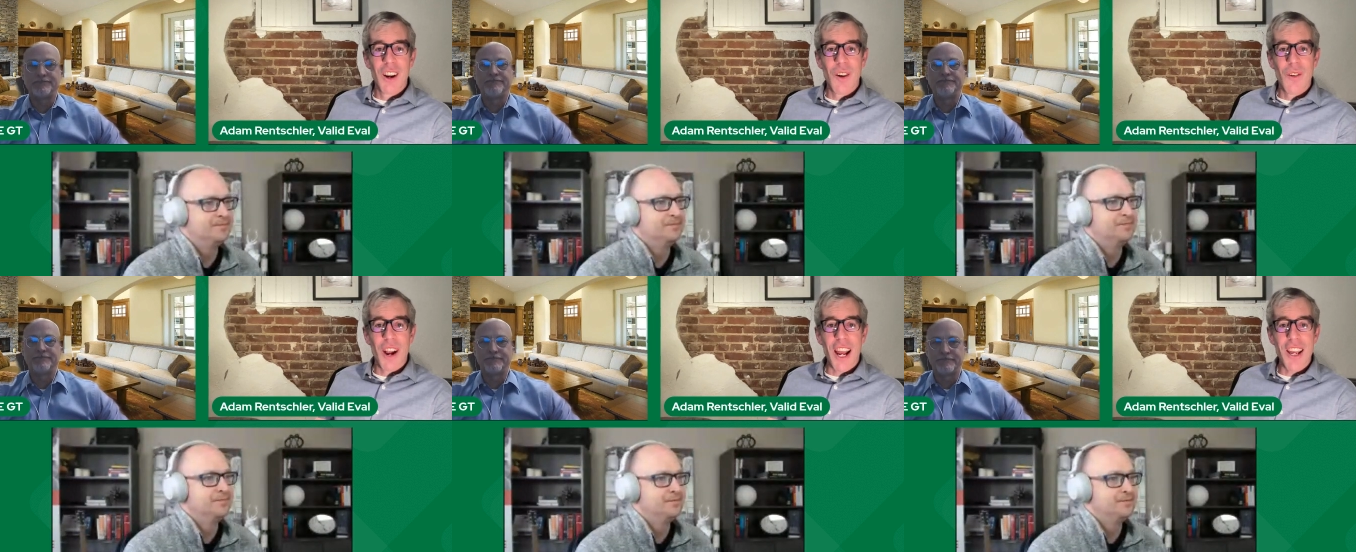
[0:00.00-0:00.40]

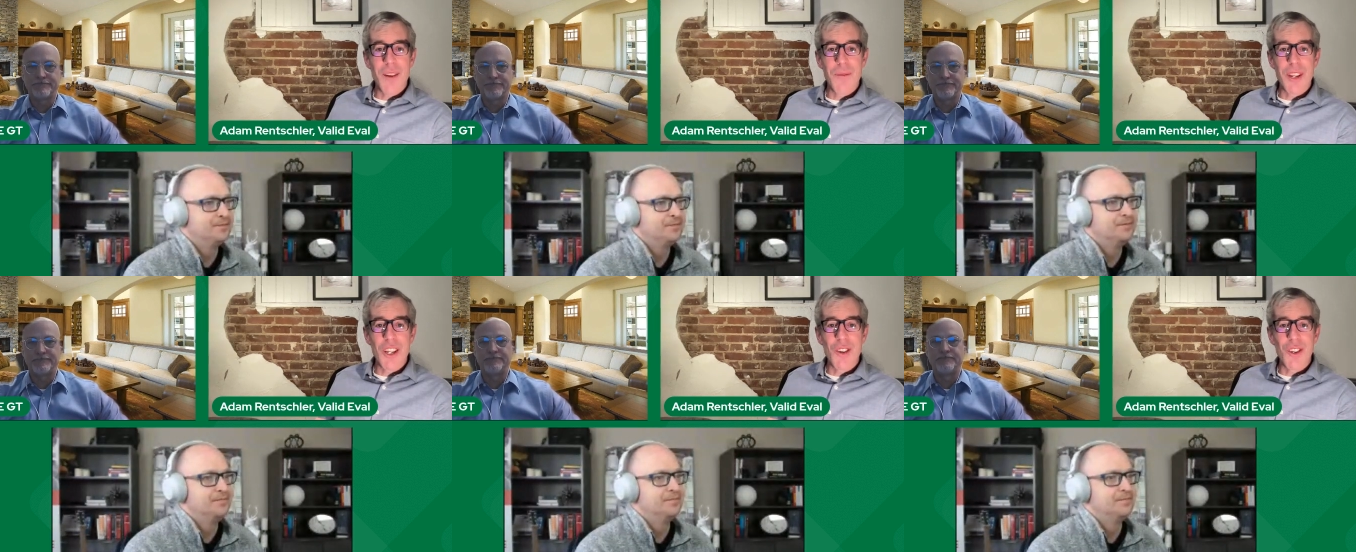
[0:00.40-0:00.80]
Speaker 1: Right. I
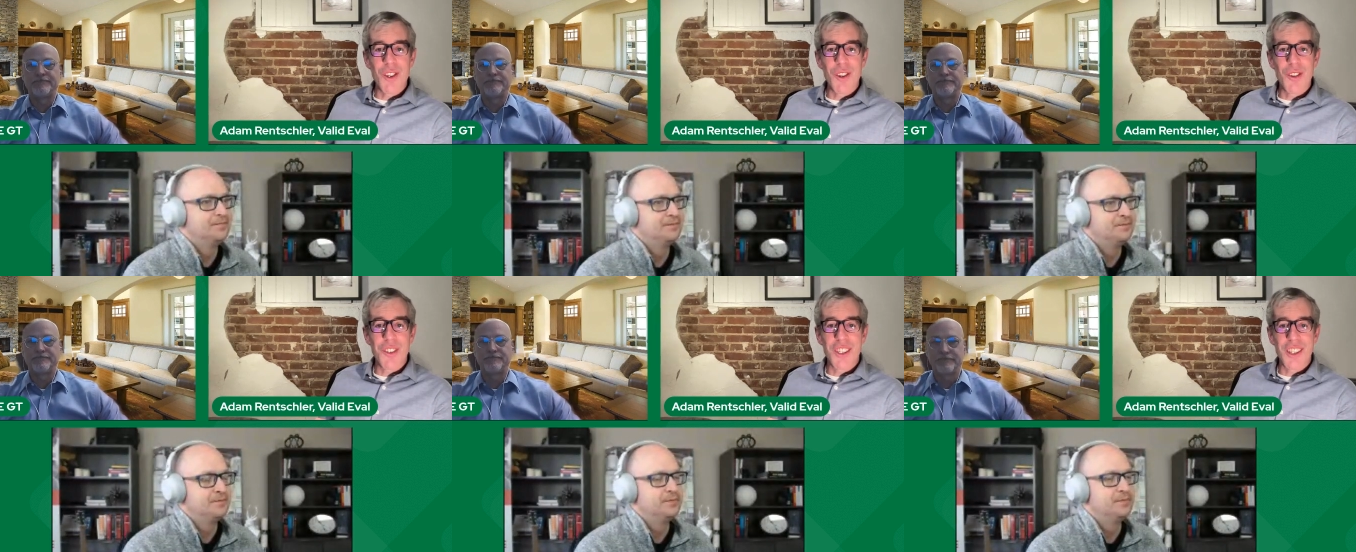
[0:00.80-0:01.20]
mean, you,
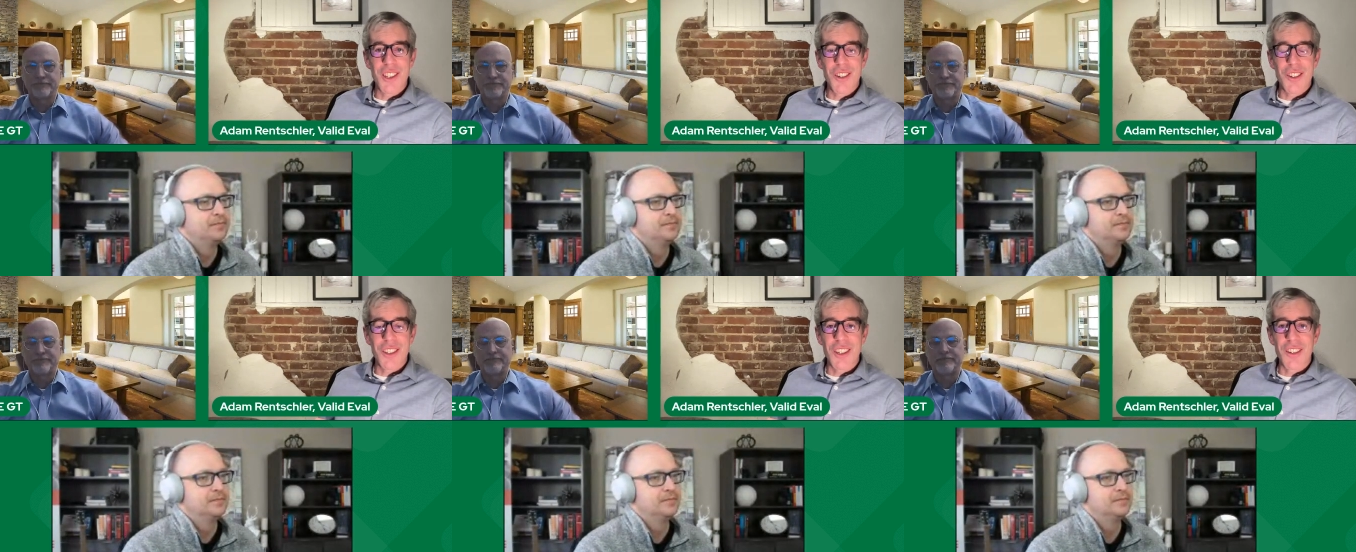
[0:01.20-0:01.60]
you,
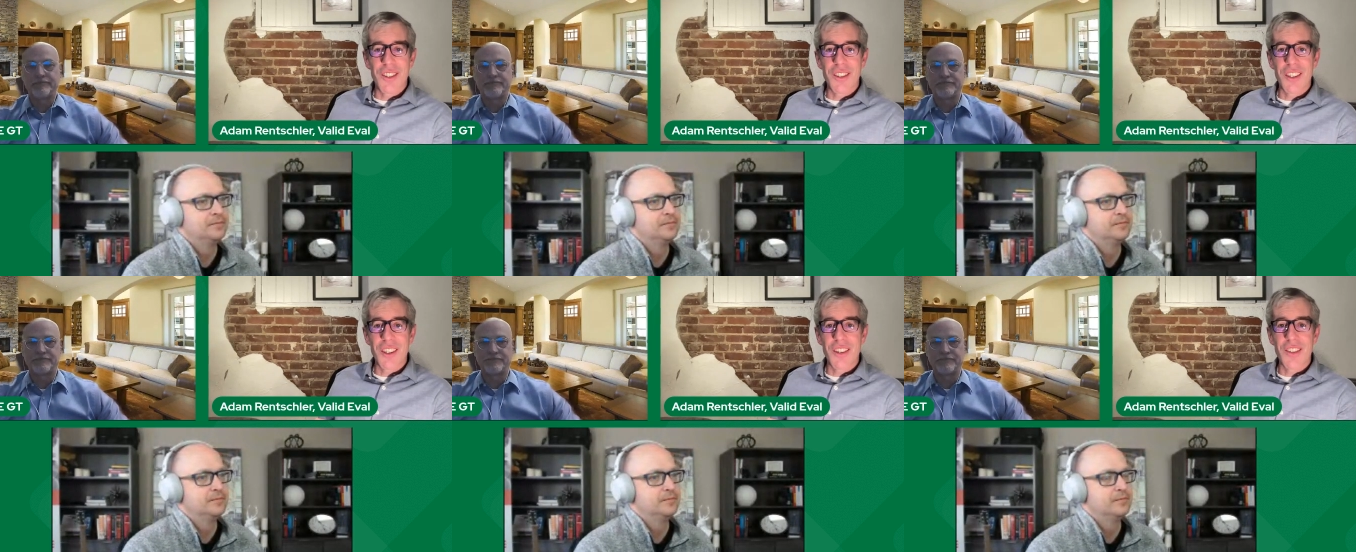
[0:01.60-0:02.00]
you, you,
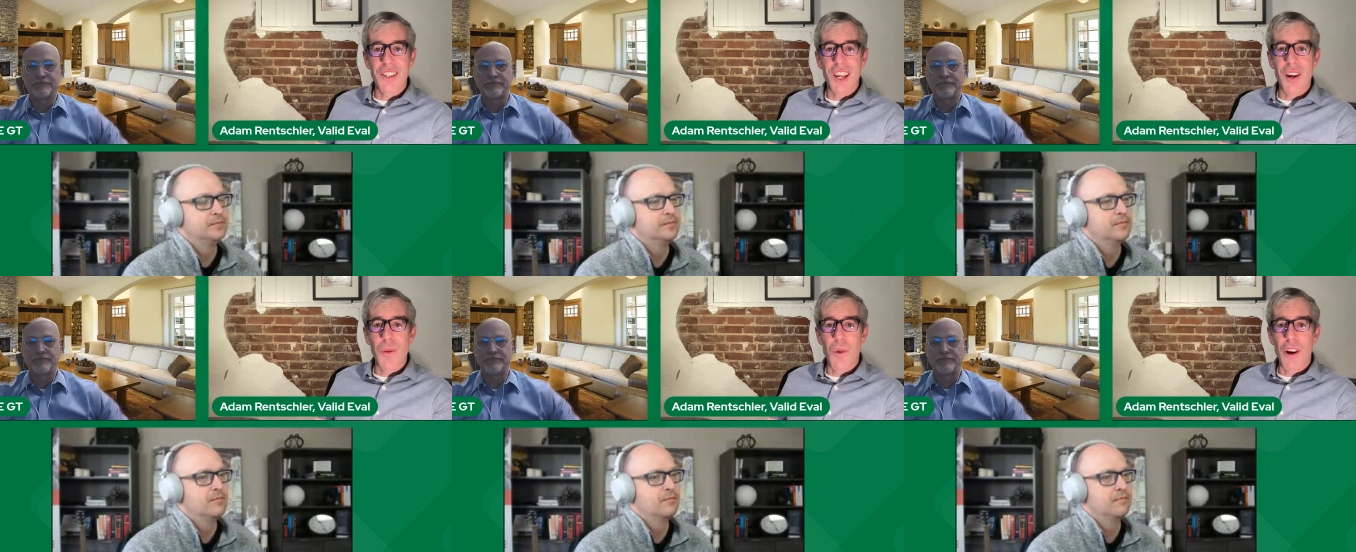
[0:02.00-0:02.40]
you
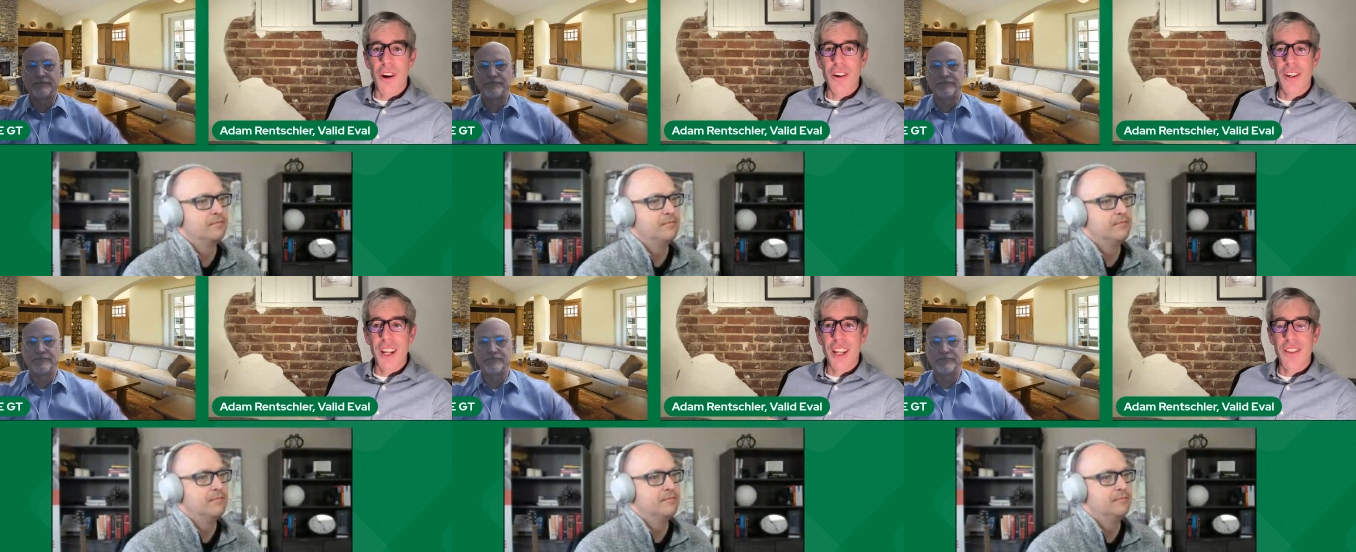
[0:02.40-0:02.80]
say a
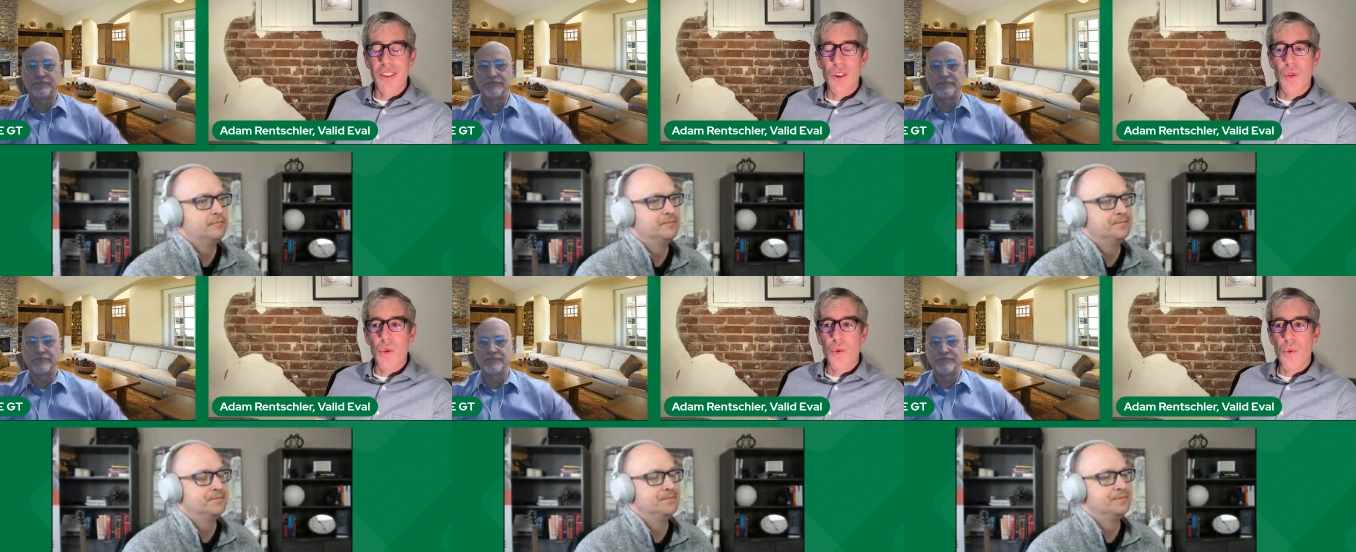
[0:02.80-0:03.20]
word and it's
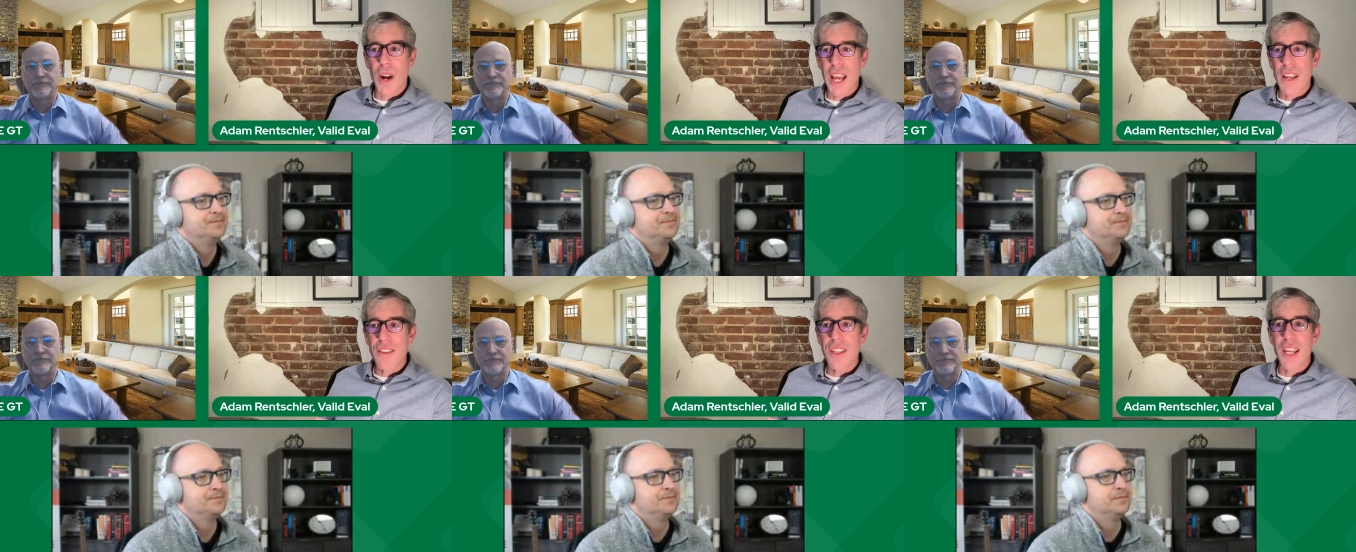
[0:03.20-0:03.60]

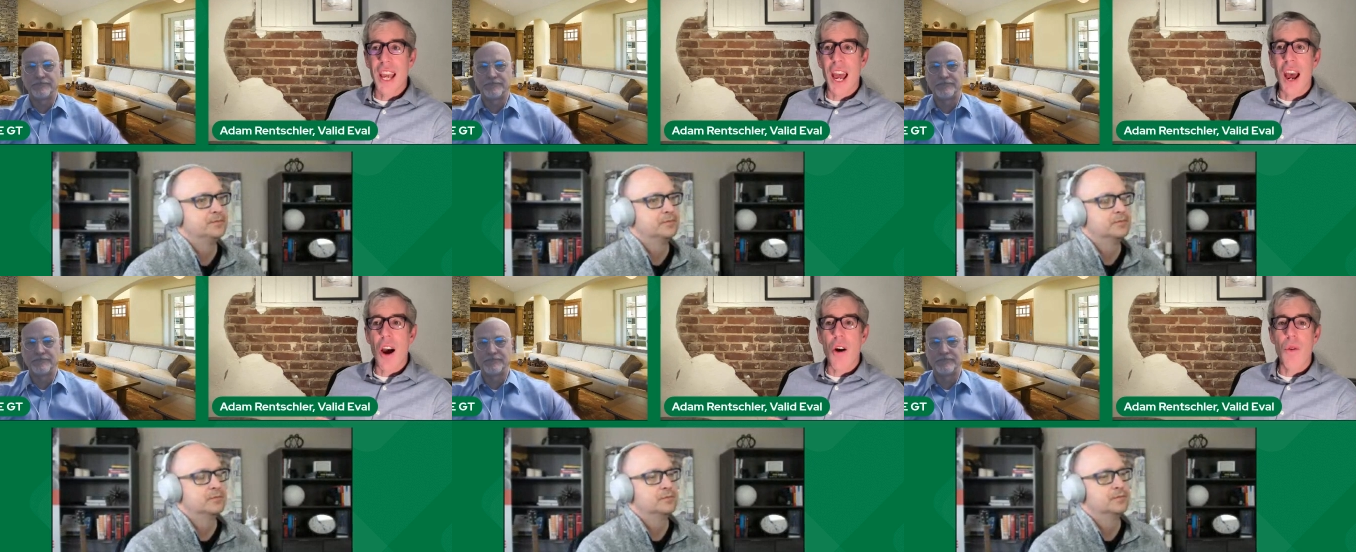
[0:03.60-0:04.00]
crazy
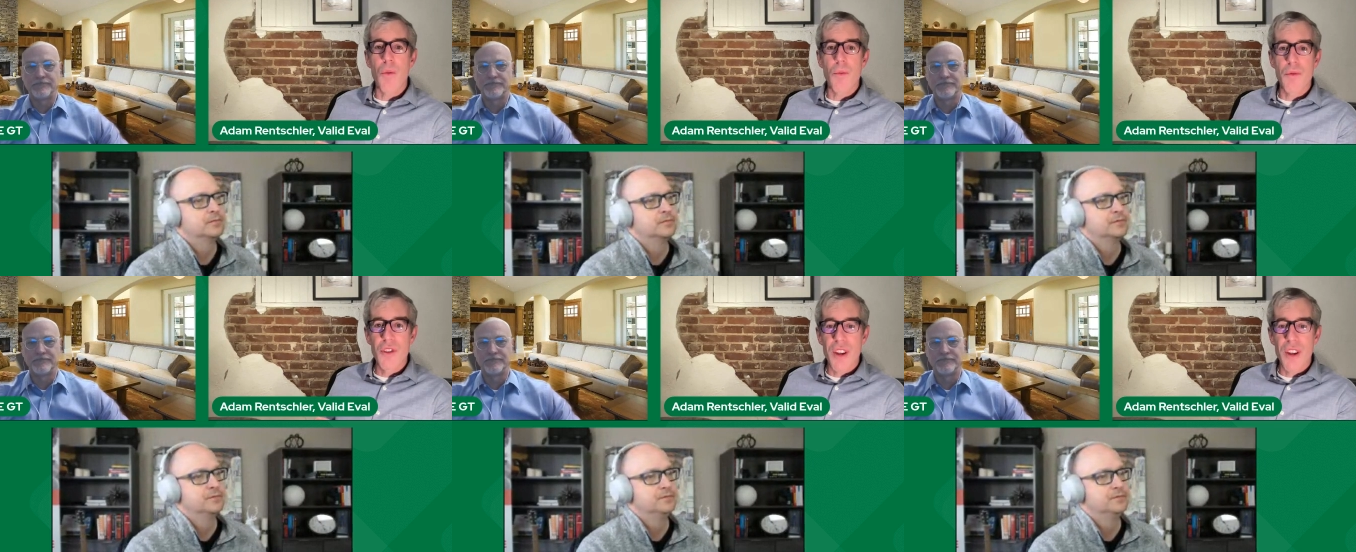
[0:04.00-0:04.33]
how